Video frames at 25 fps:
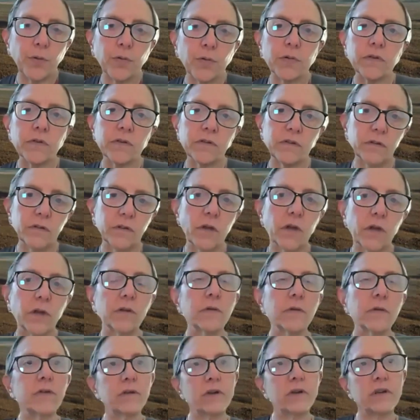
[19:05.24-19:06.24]
important to
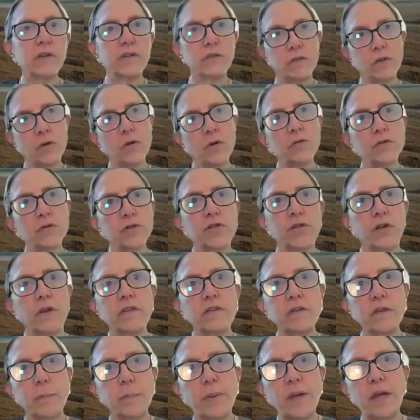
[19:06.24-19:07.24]
note that it's not
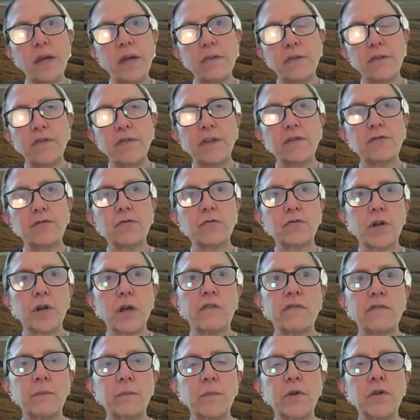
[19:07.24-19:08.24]
just about the federal
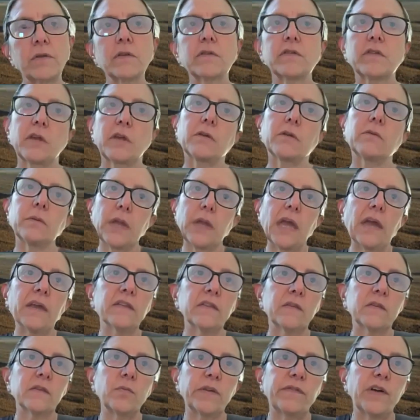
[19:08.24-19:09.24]
government. So
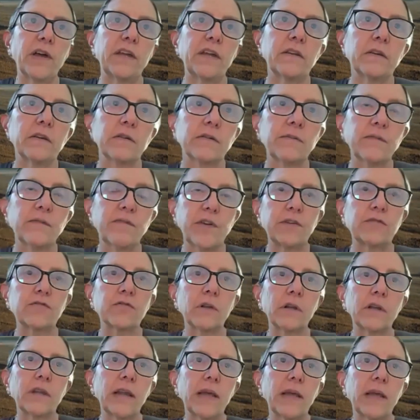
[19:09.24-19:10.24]
yes, we've had a
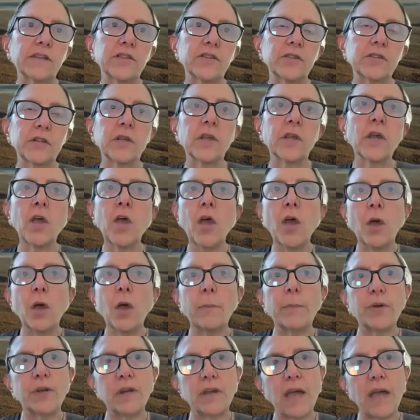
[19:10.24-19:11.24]
federal election,
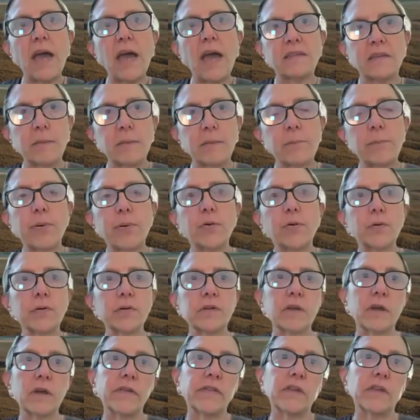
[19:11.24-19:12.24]
but as
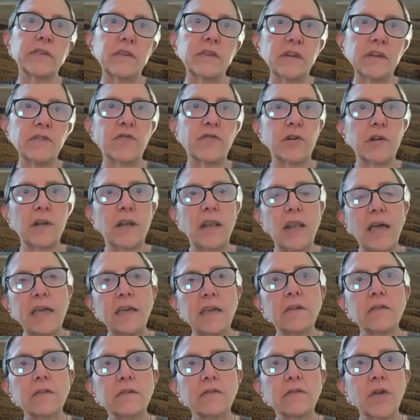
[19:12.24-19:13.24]
important are the different
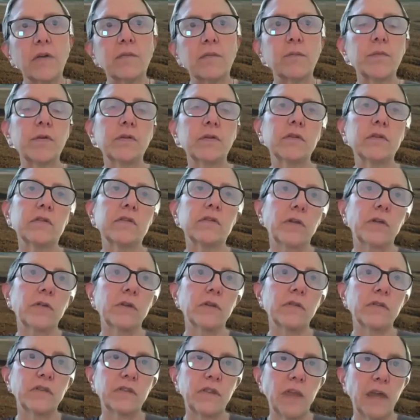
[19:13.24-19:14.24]
layers of government, so
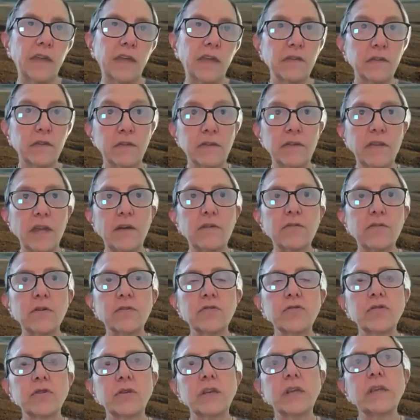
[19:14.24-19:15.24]
the states and
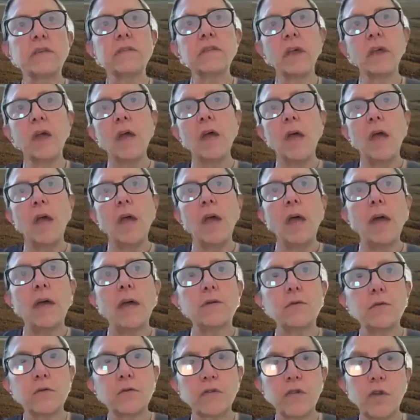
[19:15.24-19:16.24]
territories,
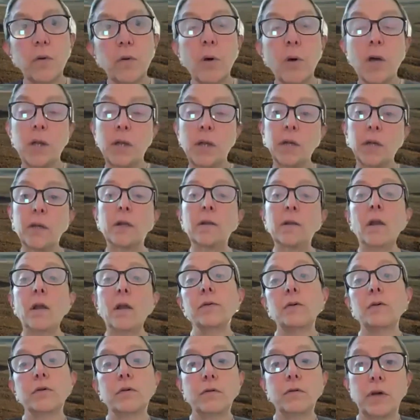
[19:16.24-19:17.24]
and also our
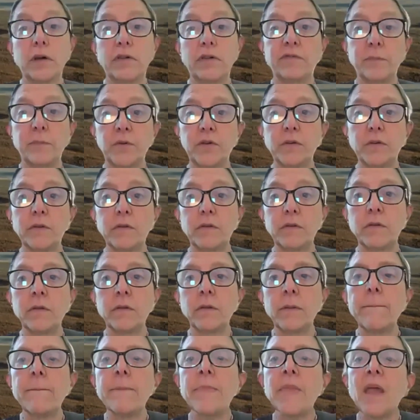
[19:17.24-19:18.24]
local
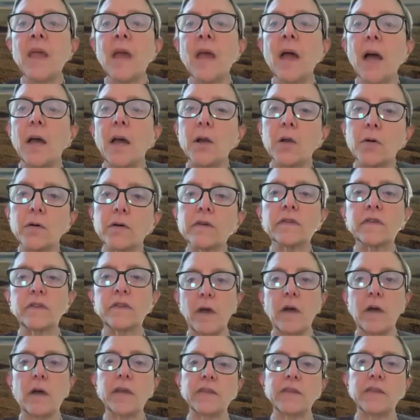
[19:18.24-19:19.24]
governments.
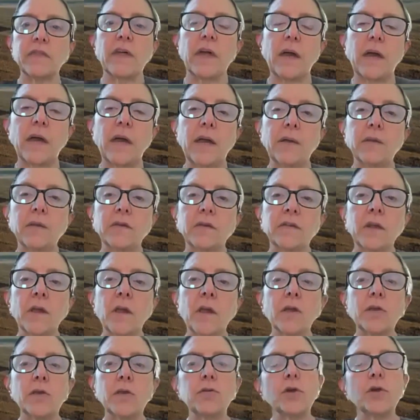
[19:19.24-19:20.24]
Alongside that,
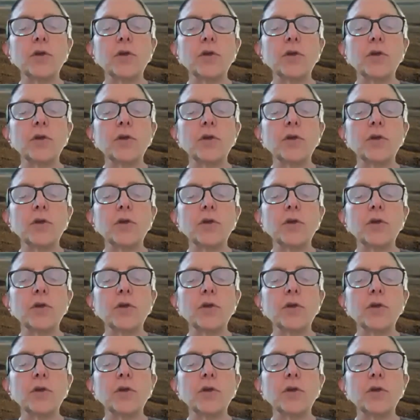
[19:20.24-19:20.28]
